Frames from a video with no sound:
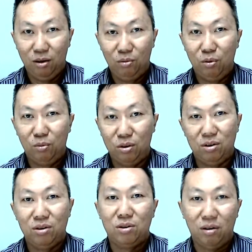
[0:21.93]
We
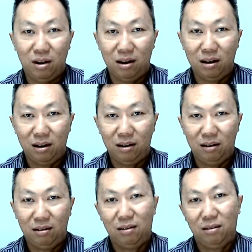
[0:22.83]
watched soccer
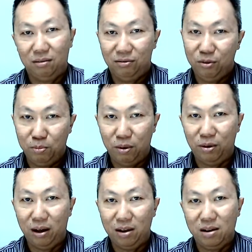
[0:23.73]
or
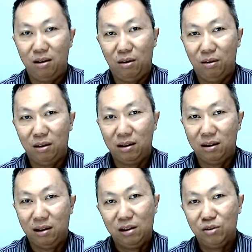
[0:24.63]
football, as they call in
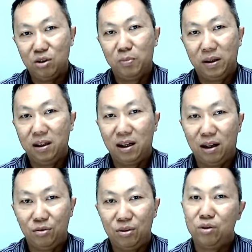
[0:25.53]
the English-speaking
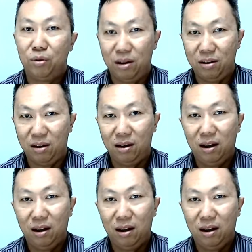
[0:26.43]
countries, together.